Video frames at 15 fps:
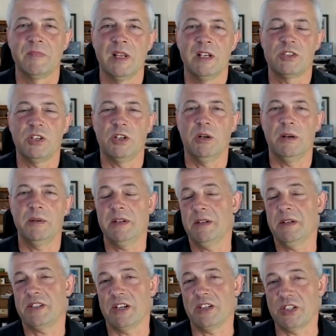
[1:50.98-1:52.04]
So
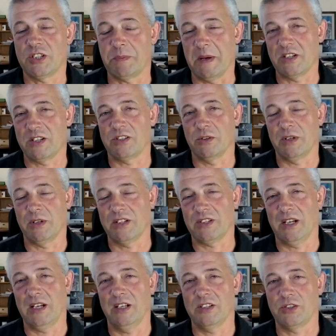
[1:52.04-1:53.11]
it's air suspension. So
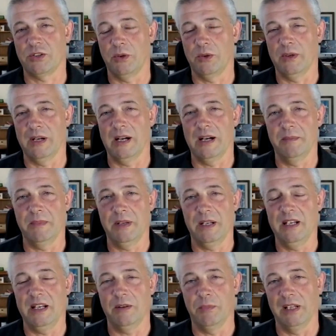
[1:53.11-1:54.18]

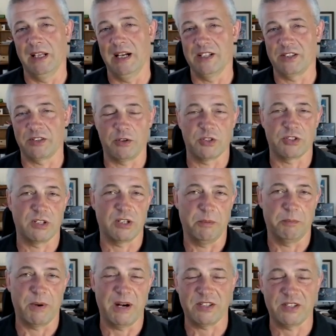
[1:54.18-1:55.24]
it relies, of course, on
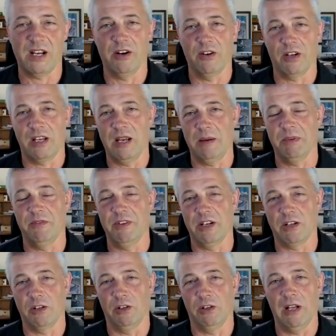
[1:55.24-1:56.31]
compressed air to keep the
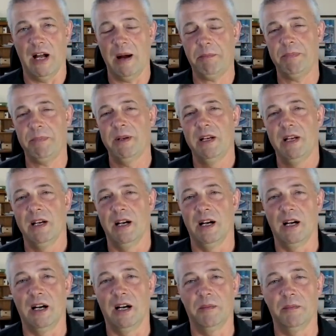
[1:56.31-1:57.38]
vehicle up.
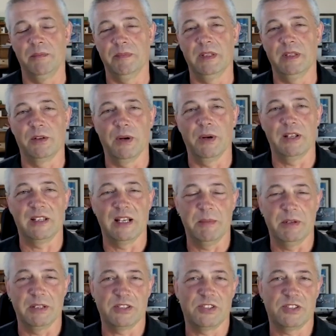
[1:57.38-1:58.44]
The great thing
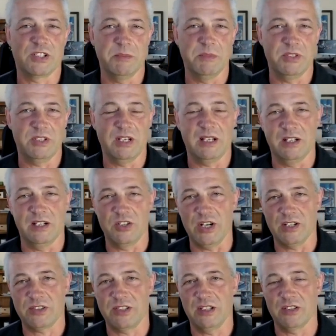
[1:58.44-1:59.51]
about the system is you can
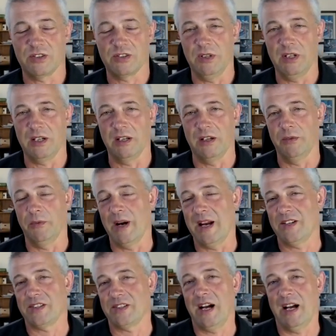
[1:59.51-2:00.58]
adjust it, so you can
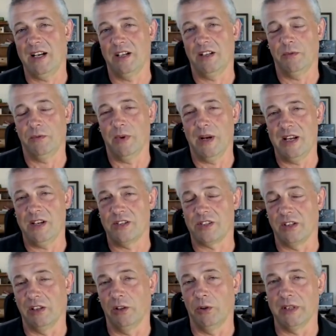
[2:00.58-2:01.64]
raise
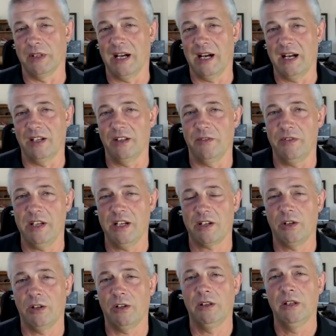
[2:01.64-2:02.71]
and lower the height of the
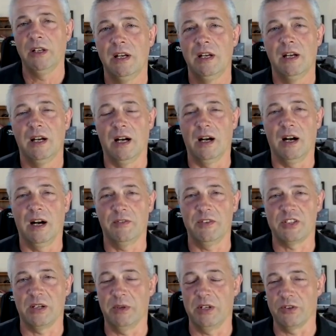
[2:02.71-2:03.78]
vehicle.
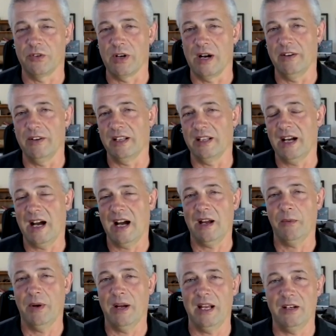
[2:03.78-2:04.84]
Obviously, when you're driving down the
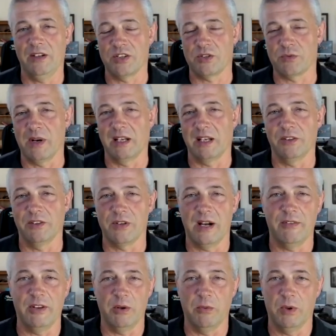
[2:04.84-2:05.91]
highway and just regular
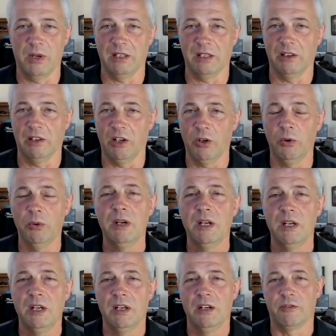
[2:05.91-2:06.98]
driving, you want it low
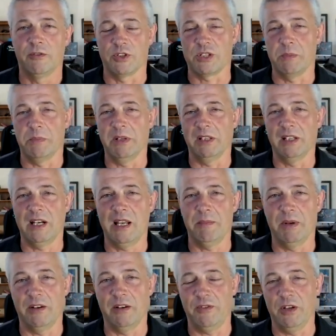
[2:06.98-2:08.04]
for stability.
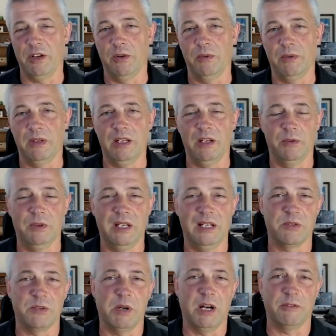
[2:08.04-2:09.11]
But if you need
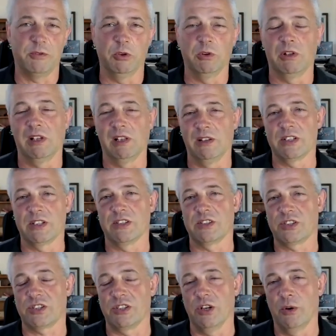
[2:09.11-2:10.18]
some off-road clearance,
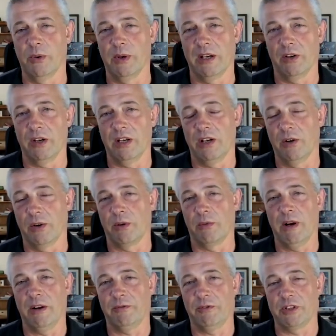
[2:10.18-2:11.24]
it's snowing, or you go on a
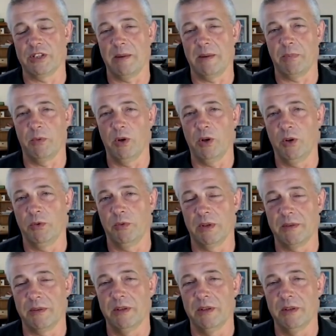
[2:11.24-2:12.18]
rougher type of road with